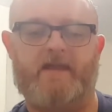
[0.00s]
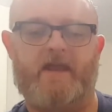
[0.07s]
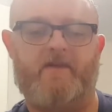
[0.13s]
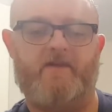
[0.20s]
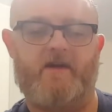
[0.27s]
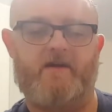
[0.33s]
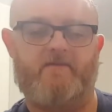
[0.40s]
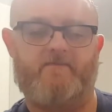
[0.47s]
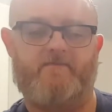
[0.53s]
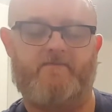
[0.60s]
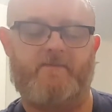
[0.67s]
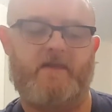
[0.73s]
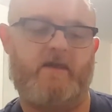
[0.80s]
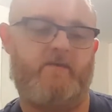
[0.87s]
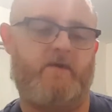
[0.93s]
Need it.
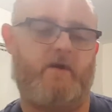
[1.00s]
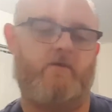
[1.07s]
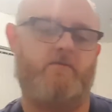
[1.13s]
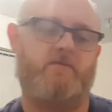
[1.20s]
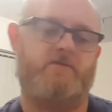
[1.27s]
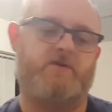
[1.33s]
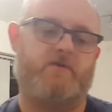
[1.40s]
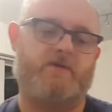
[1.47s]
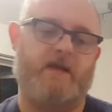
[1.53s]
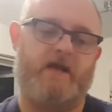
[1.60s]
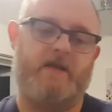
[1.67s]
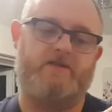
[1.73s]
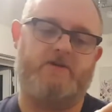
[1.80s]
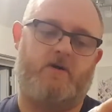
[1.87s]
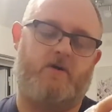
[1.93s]
Here we go. So
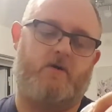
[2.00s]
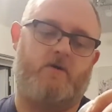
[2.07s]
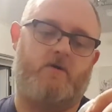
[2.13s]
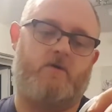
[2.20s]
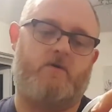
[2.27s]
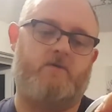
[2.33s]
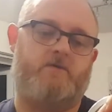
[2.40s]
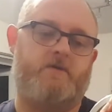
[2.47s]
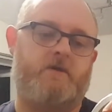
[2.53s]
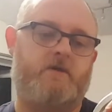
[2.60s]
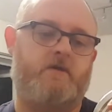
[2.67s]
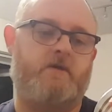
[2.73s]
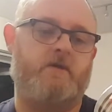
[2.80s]
cans on